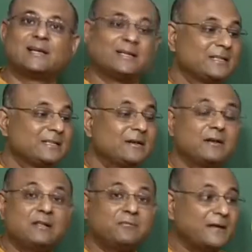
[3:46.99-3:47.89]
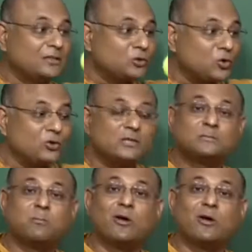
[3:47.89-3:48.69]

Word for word: that if I throw this ball